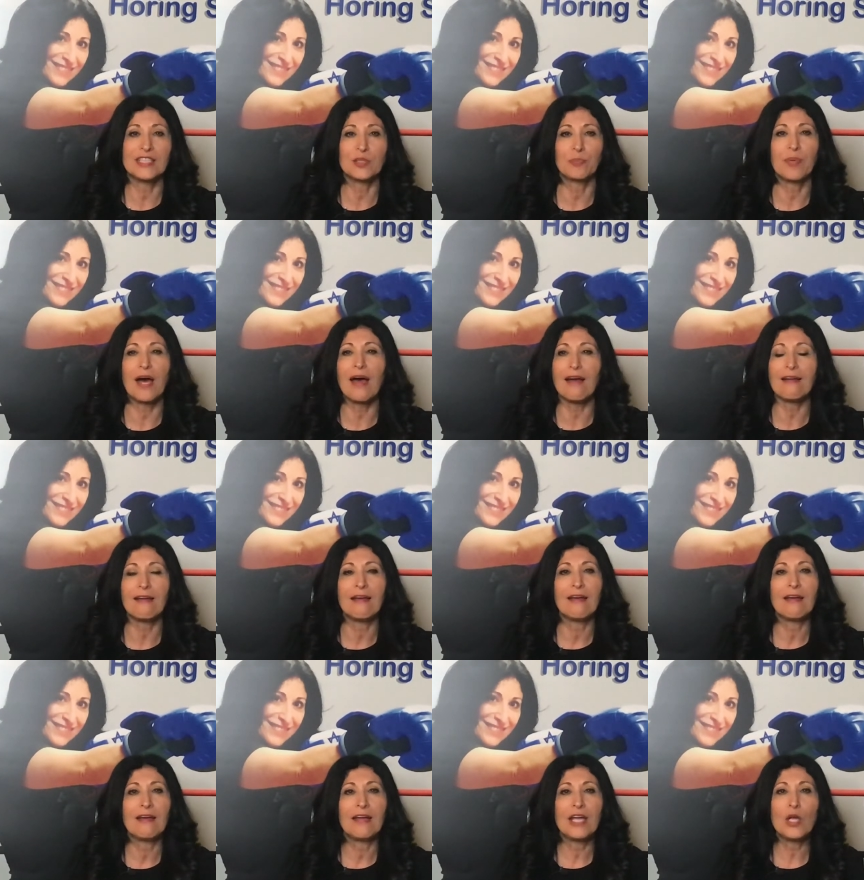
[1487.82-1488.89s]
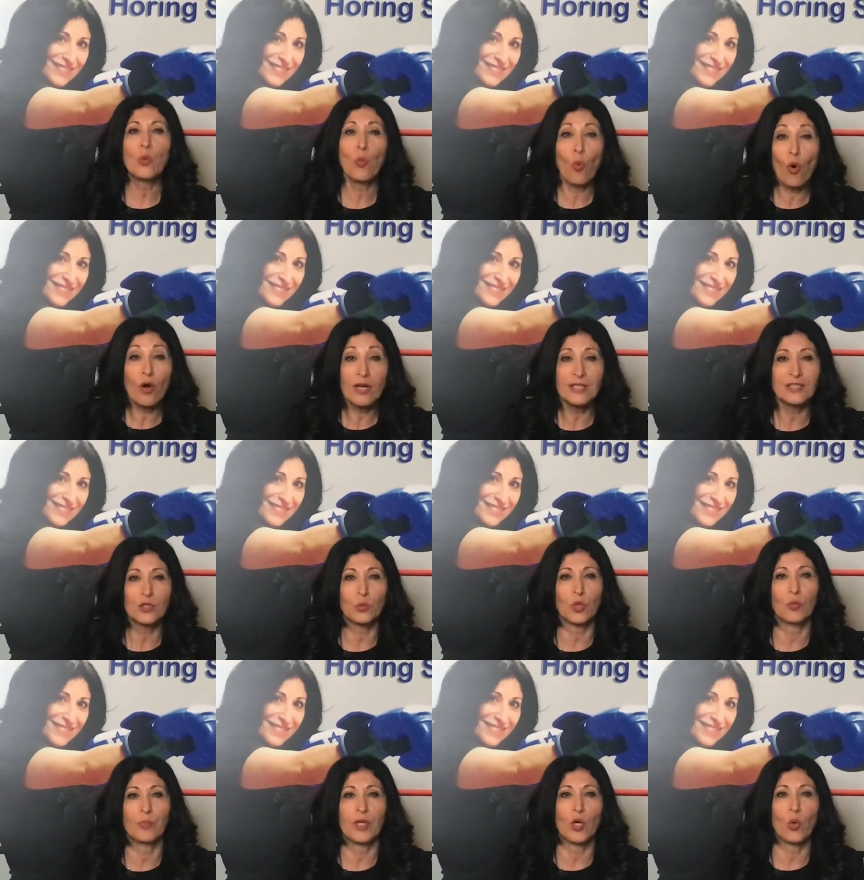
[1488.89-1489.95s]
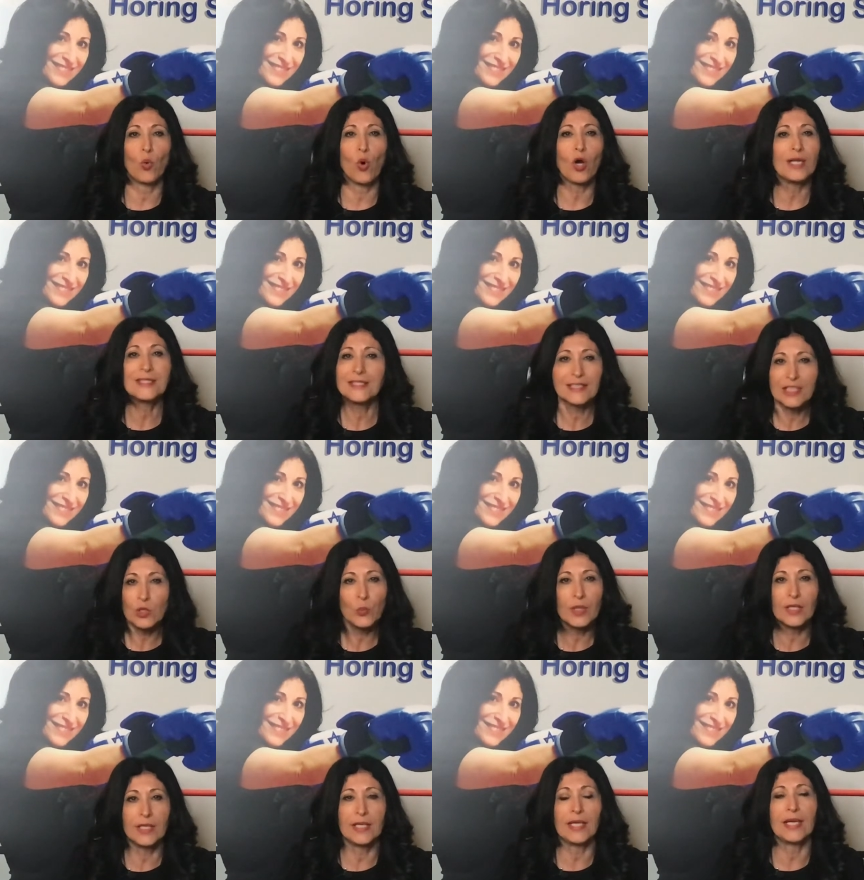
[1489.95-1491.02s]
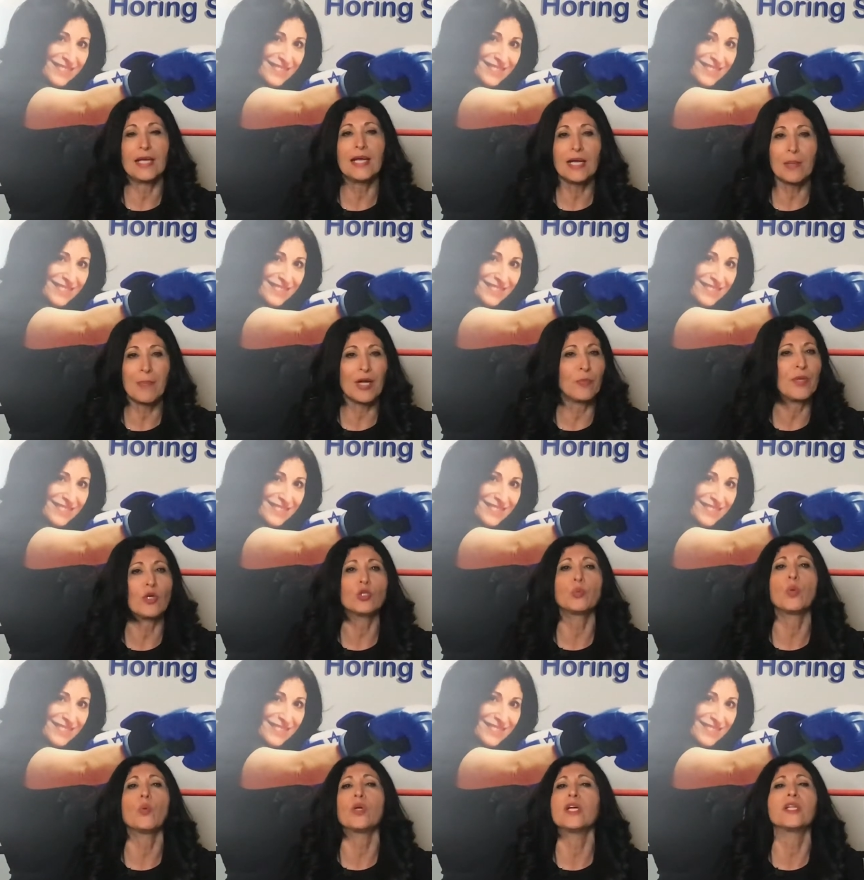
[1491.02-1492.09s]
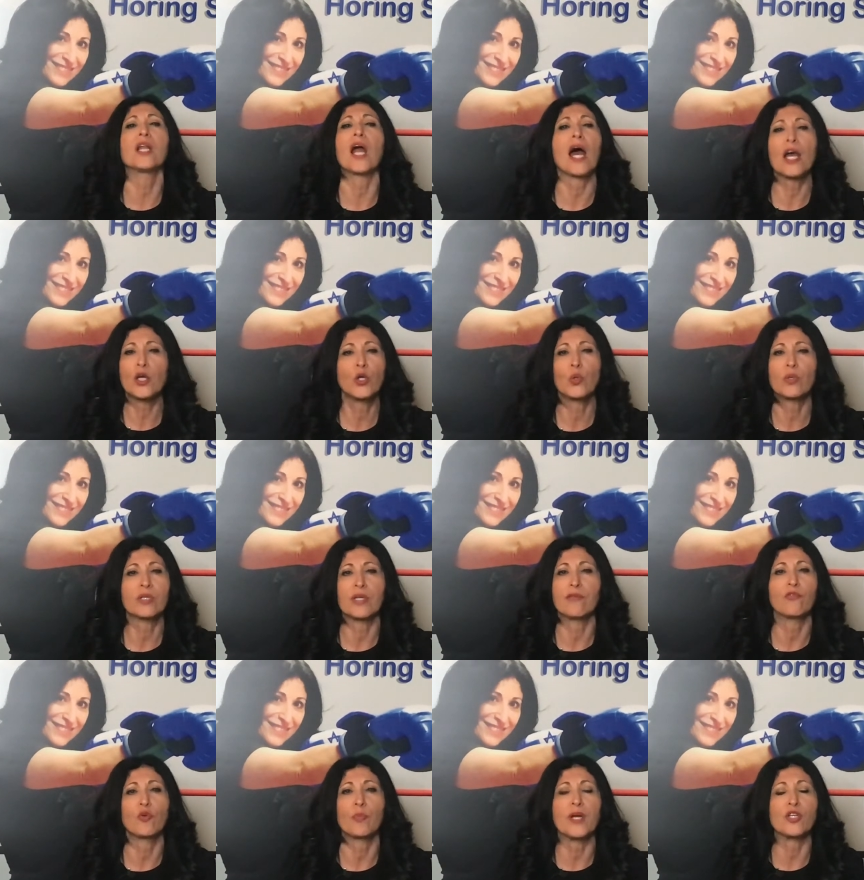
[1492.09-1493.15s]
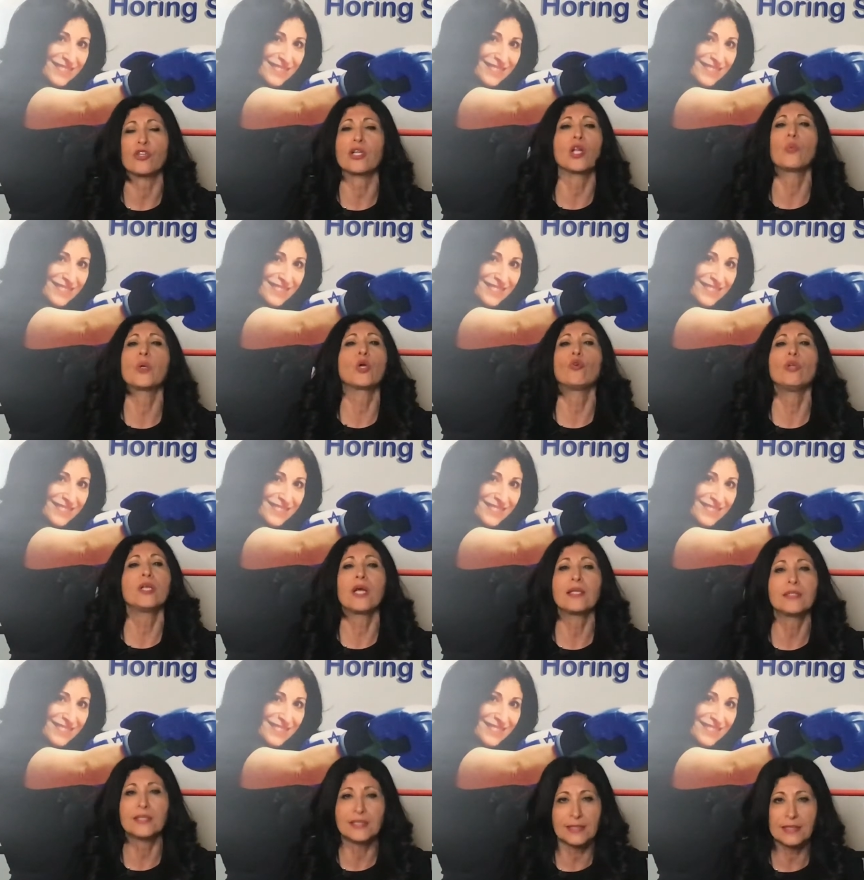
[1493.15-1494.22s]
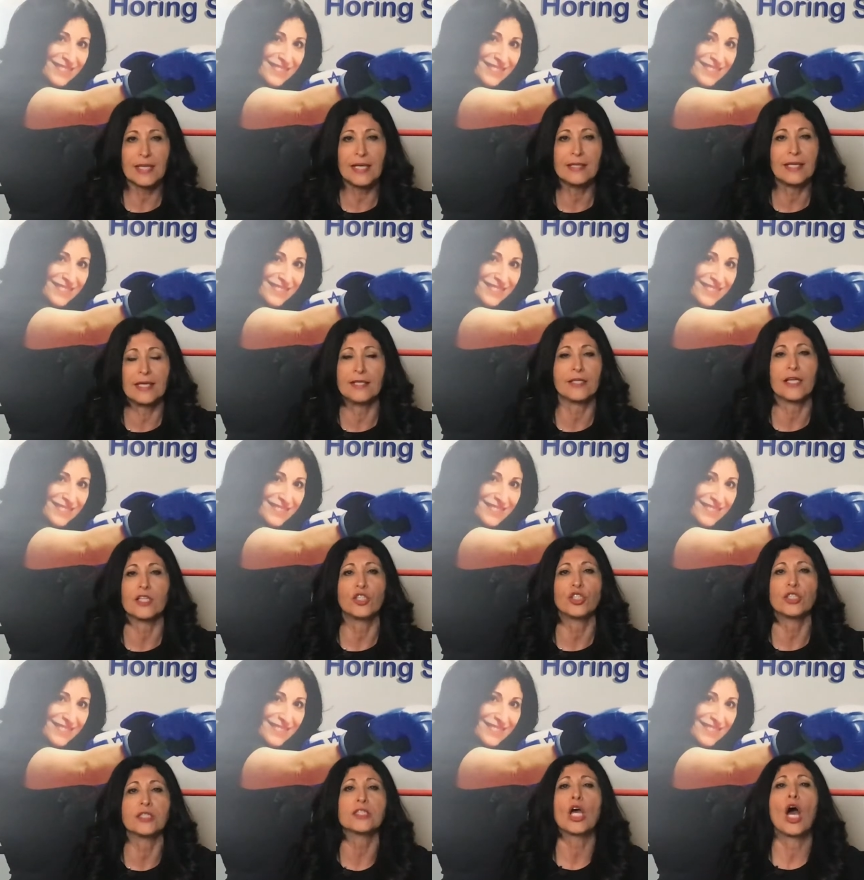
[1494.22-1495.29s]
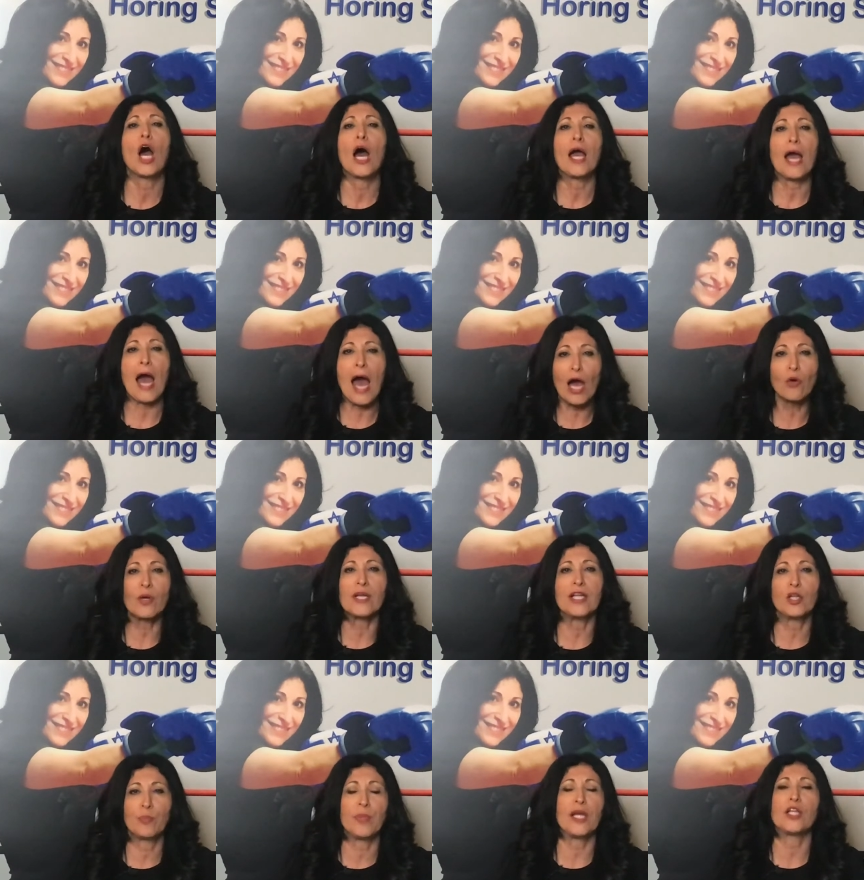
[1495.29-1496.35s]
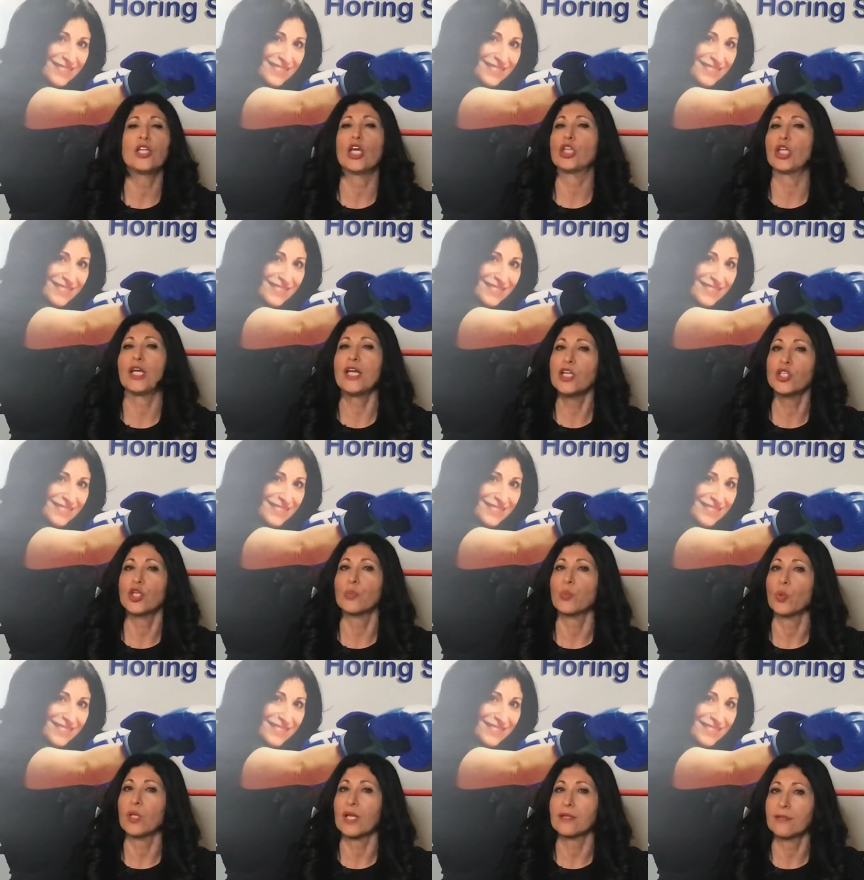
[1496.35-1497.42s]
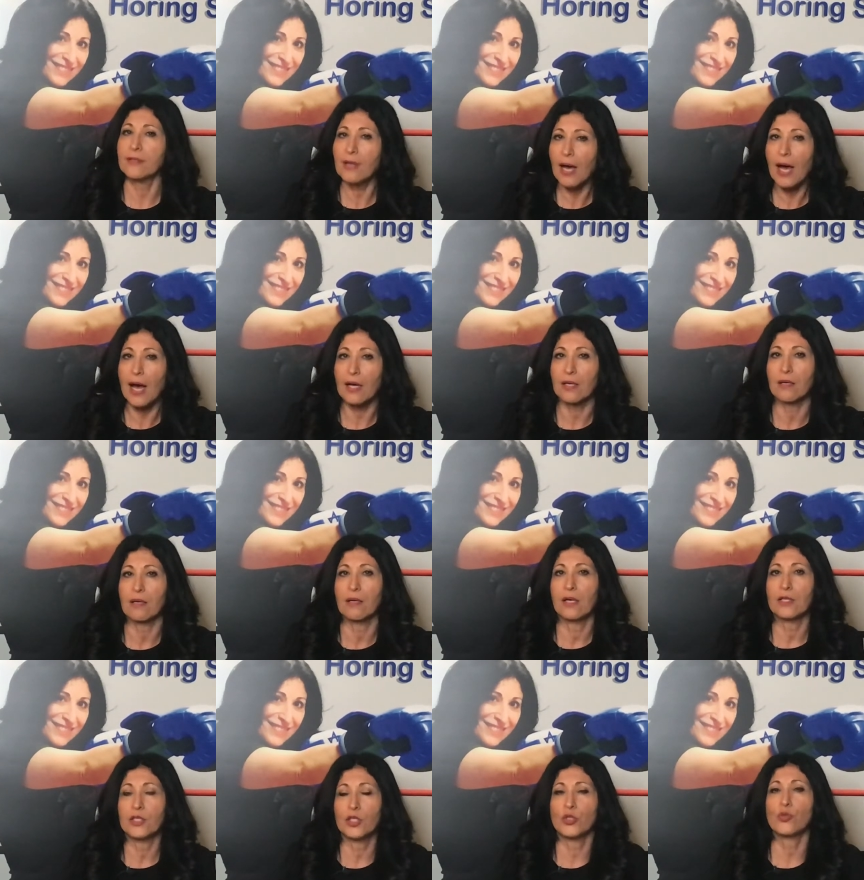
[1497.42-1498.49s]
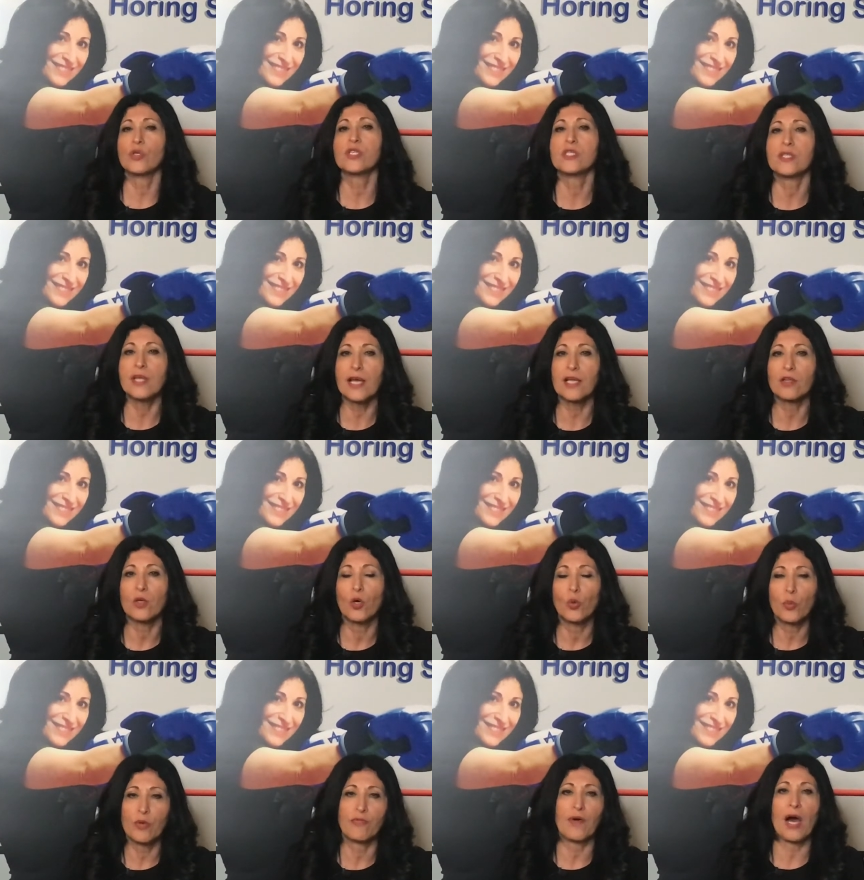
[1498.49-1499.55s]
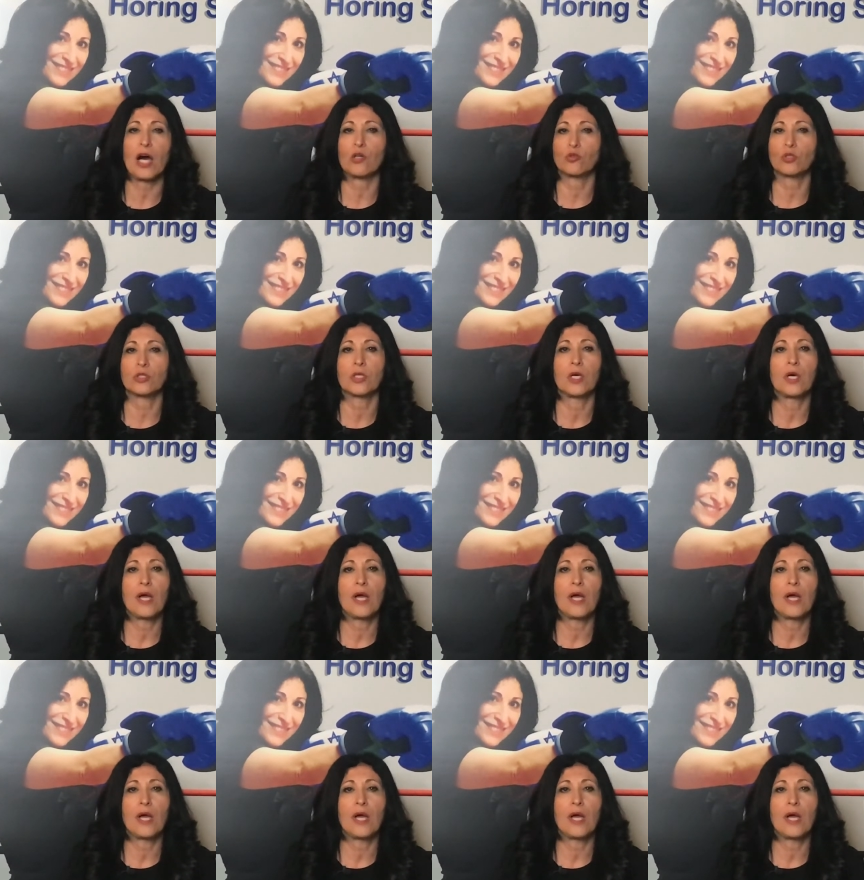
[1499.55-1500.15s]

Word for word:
Speaker 1: spy. He warned us there will be a war, and still within a year, but because we wanted an accurate information and we couldn't understand the intelligence. How can it be that Egypt will attack the Jewish state without